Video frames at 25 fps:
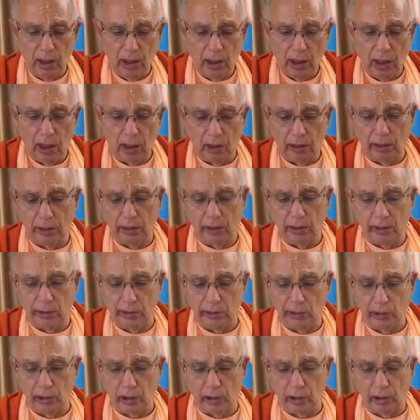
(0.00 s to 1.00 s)
Under the
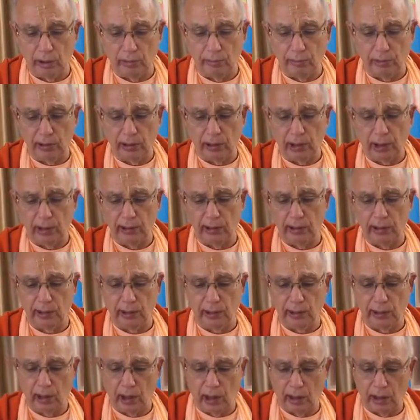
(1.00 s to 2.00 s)

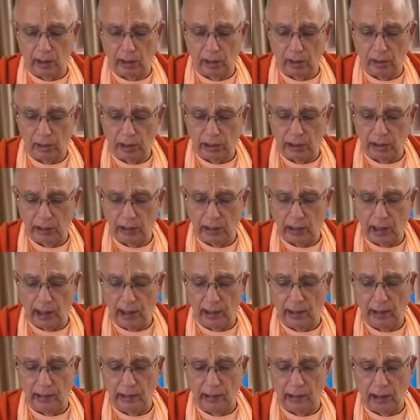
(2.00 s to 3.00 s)
circumstances, not the least
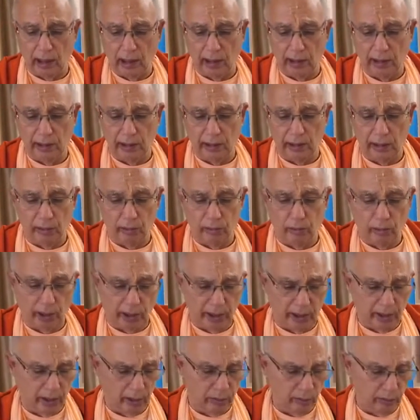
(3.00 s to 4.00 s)
anxiety is
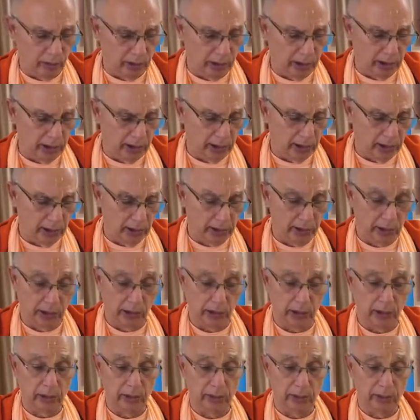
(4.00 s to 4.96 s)
awakened within us.